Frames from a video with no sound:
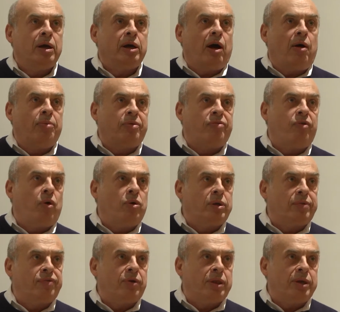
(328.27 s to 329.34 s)
Government
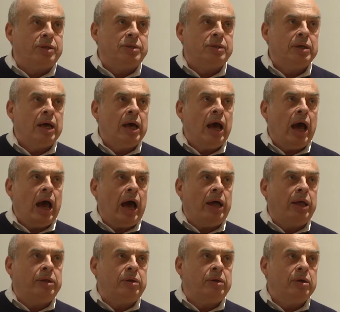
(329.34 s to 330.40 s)
voted for this,
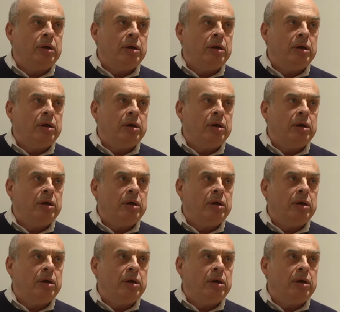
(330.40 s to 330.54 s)
and